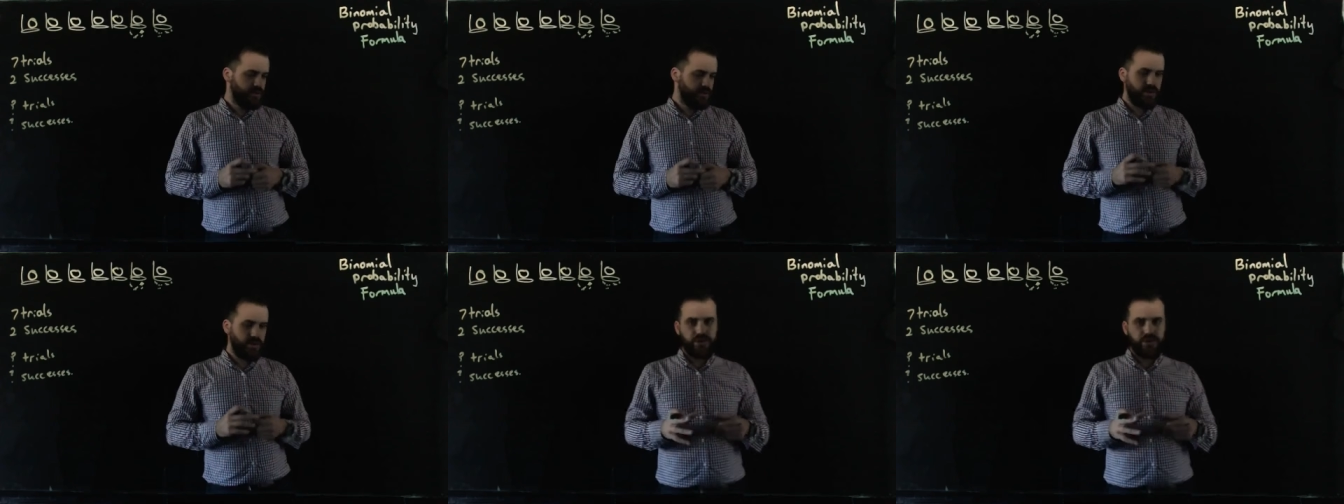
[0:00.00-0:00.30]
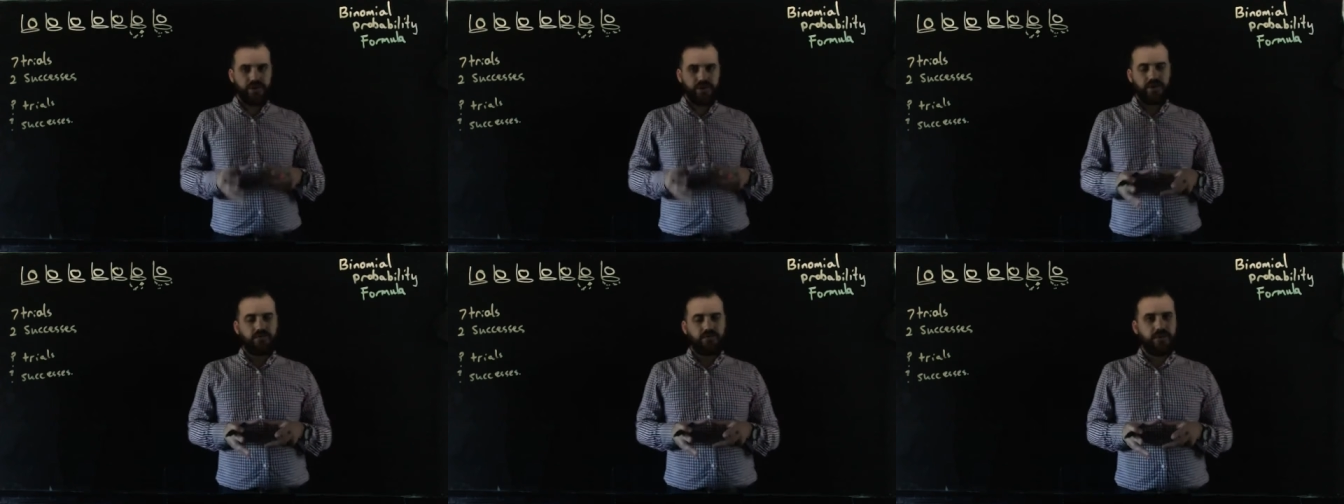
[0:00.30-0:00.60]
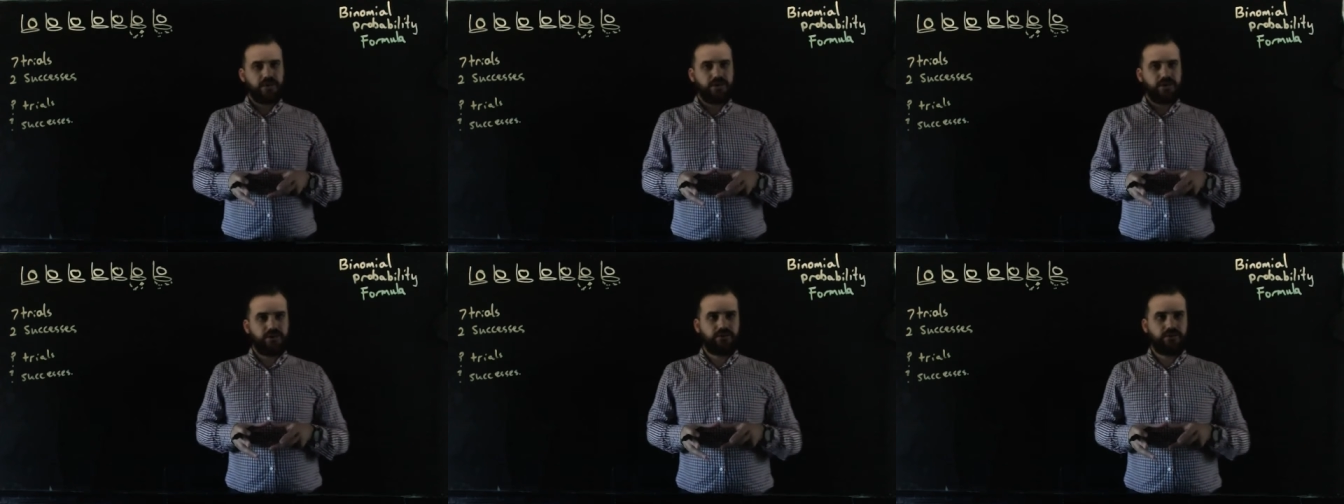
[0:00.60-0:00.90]
So I'm just going to
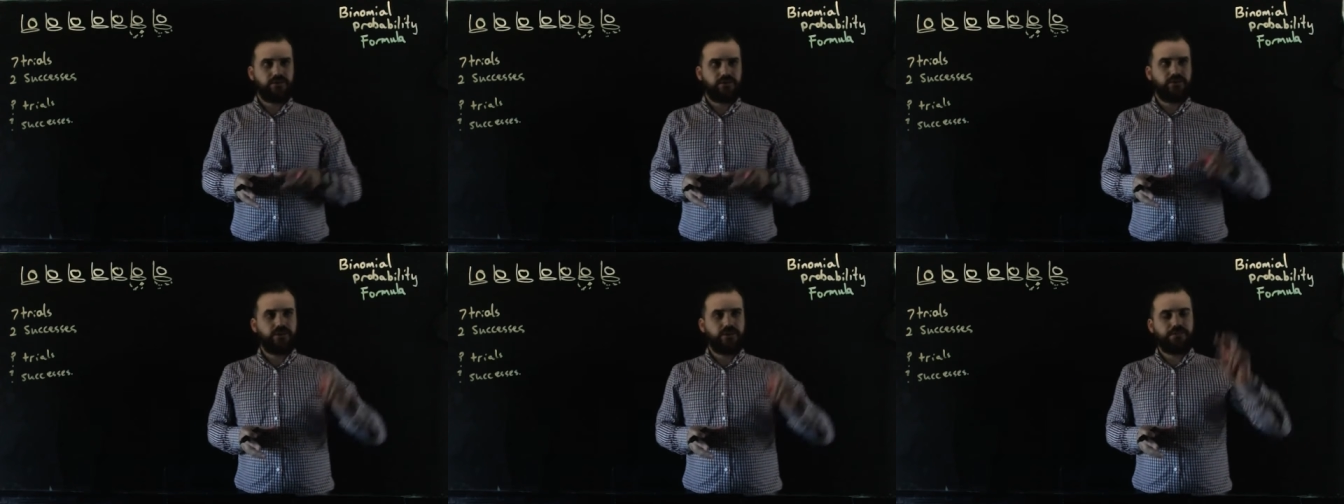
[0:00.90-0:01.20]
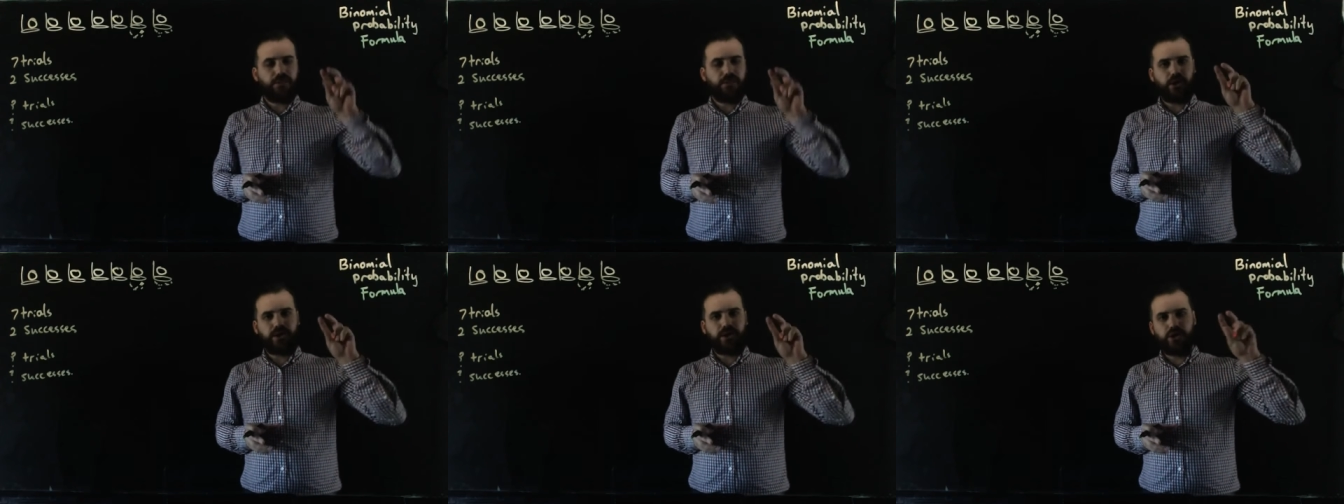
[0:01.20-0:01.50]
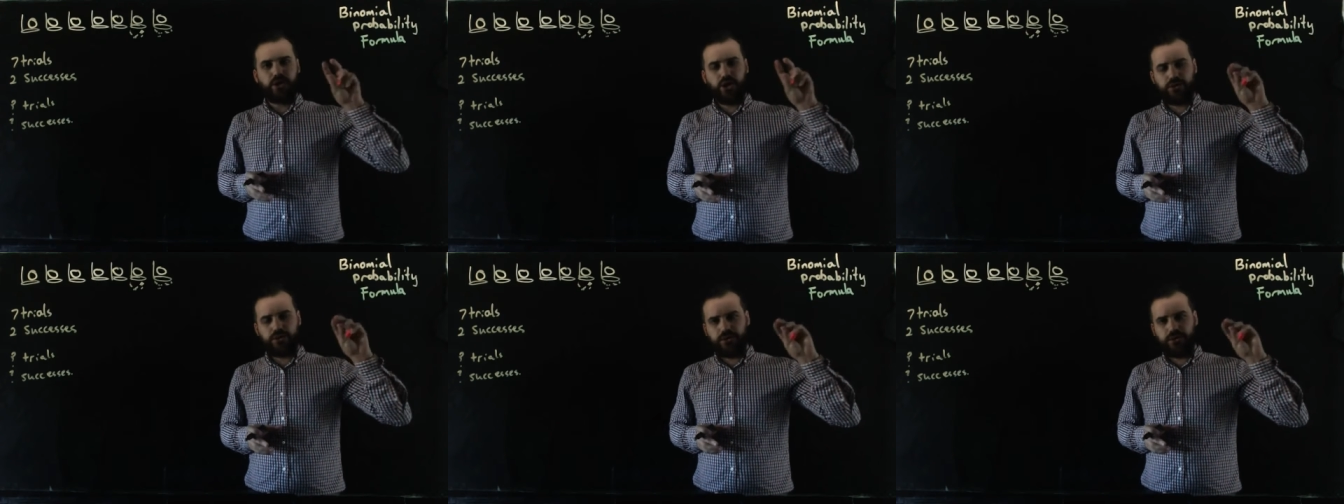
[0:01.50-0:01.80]
run you through the
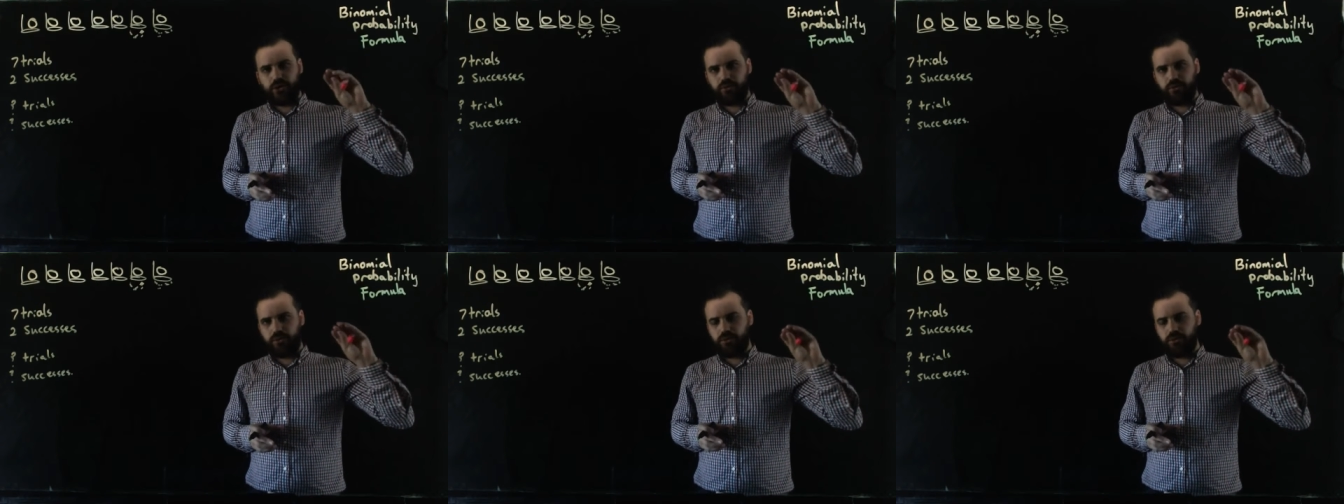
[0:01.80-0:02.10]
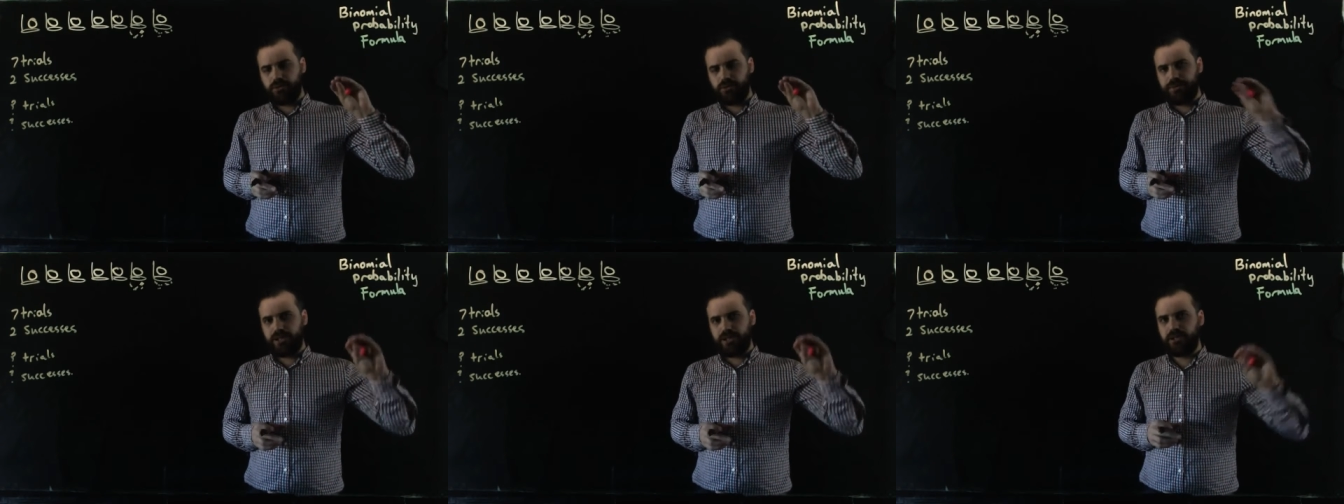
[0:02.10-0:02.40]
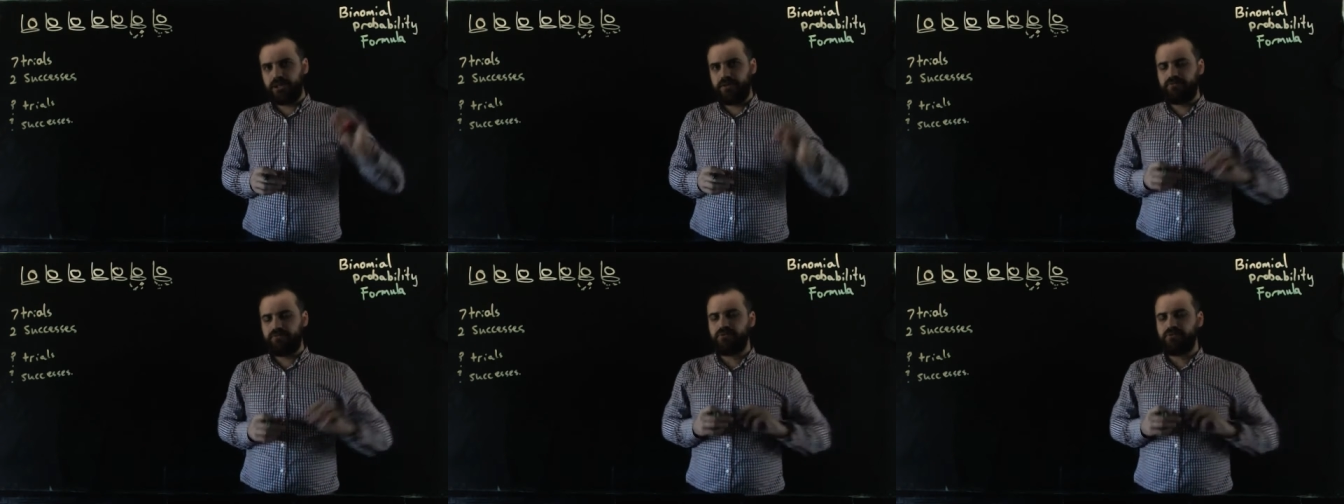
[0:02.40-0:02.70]
binomial
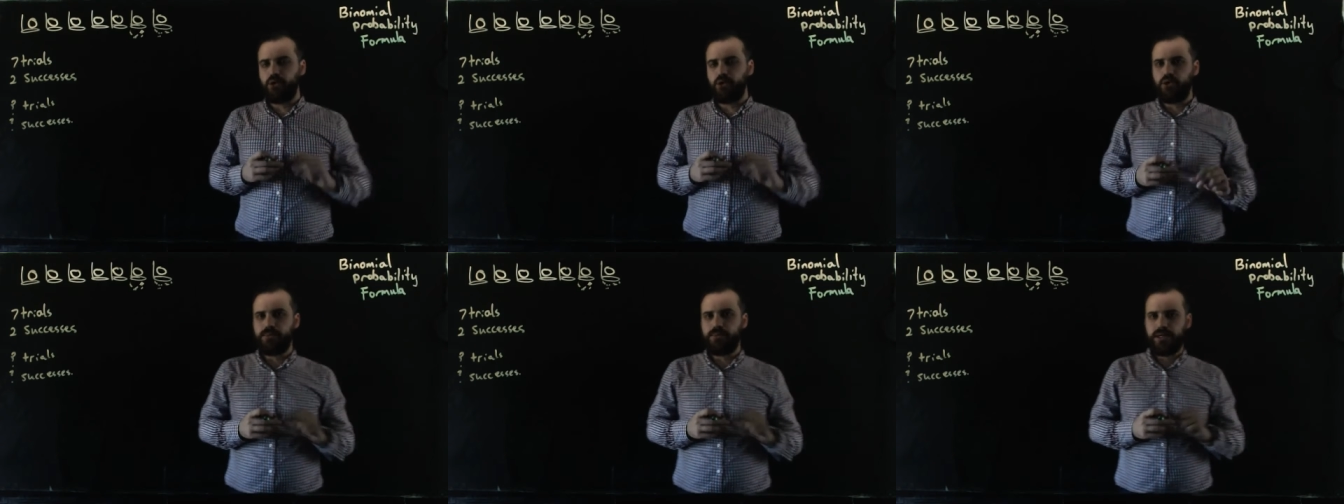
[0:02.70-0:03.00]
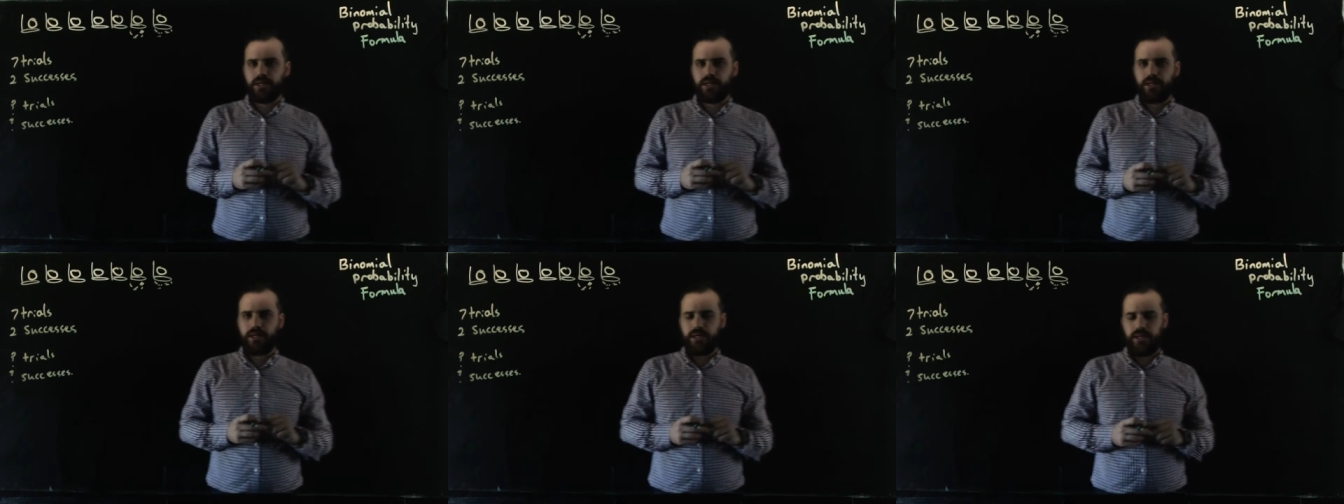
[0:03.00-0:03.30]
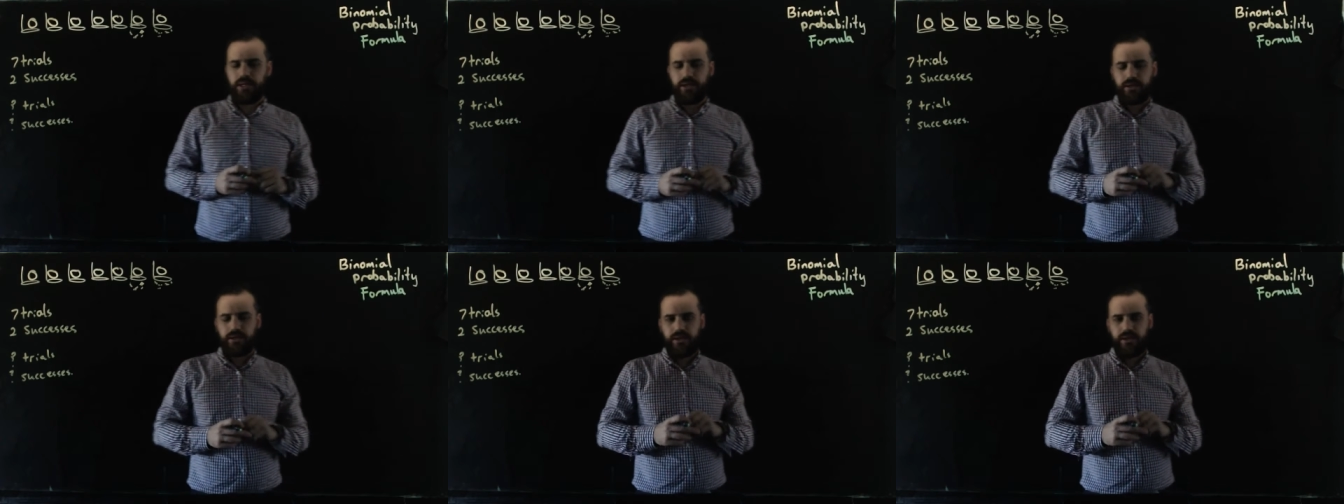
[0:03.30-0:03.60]
probability formula
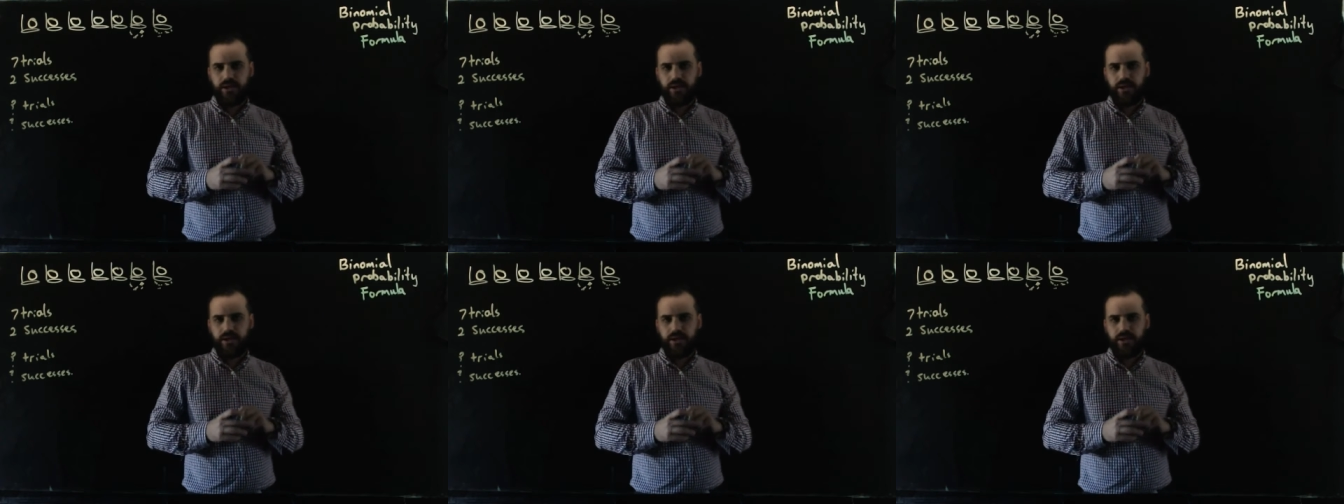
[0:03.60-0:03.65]
here.